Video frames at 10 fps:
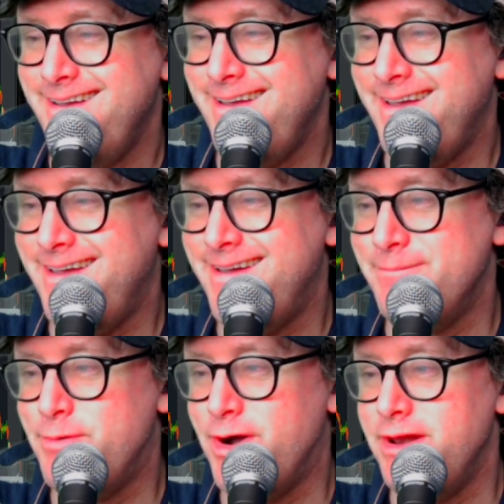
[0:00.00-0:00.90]

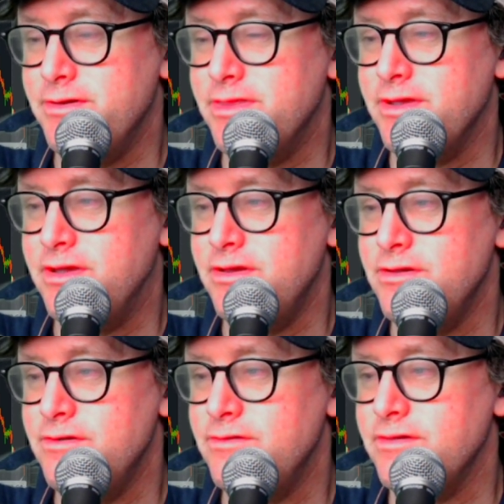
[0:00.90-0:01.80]
But the good
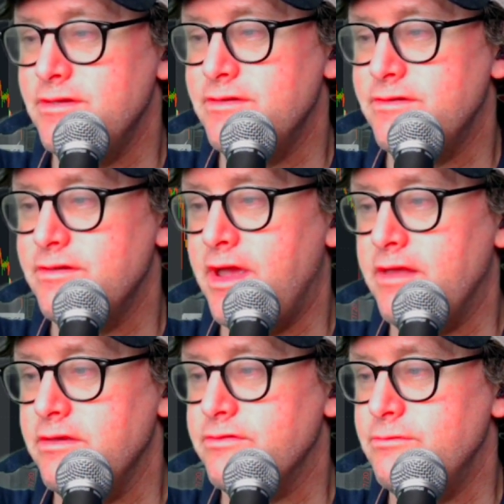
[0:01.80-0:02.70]
news is,
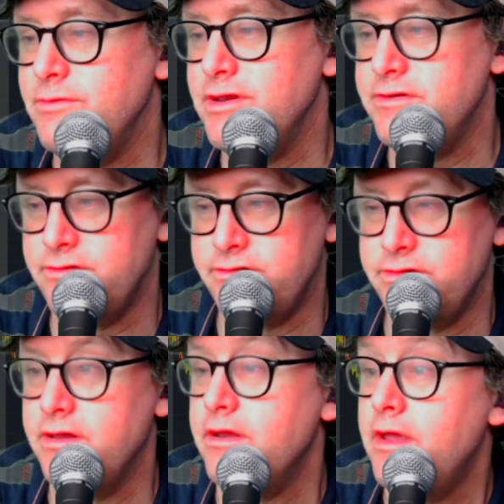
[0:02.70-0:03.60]
at least for me, is just
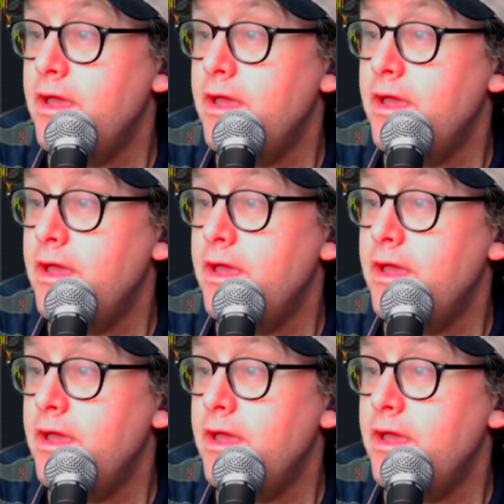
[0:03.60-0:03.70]
that